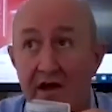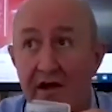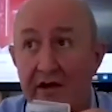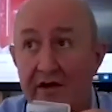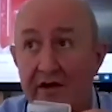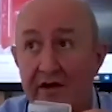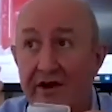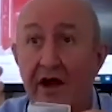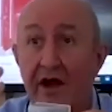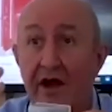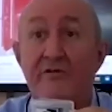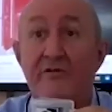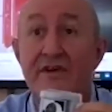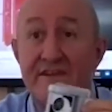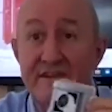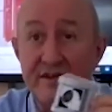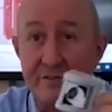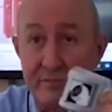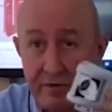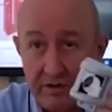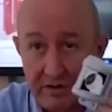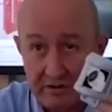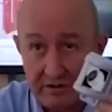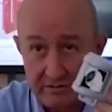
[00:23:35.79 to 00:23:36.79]

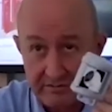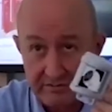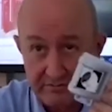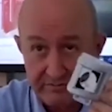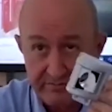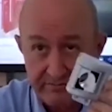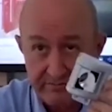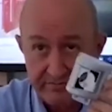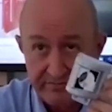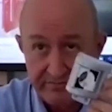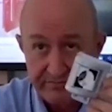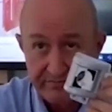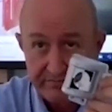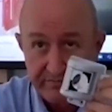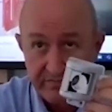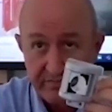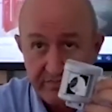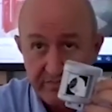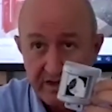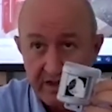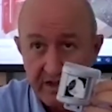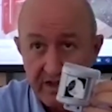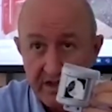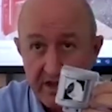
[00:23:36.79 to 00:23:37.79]
non-visible,
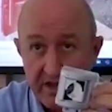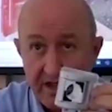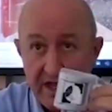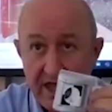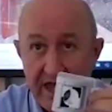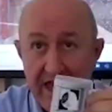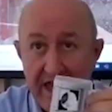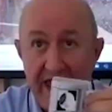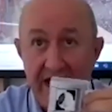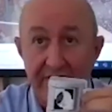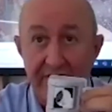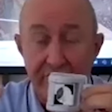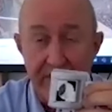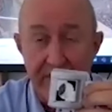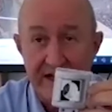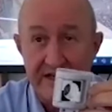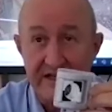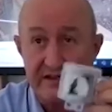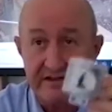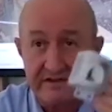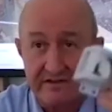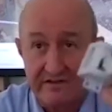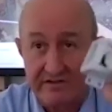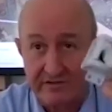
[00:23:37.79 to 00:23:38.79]
and red
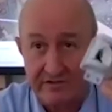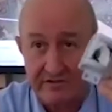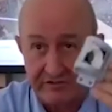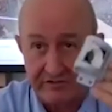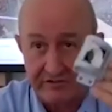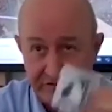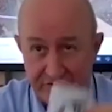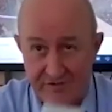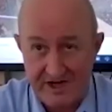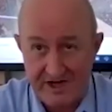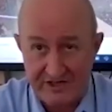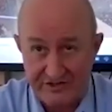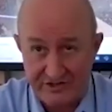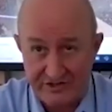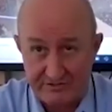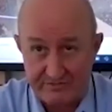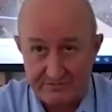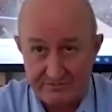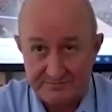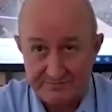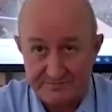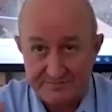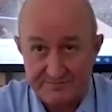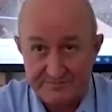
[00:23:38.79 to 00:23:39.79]
is construction.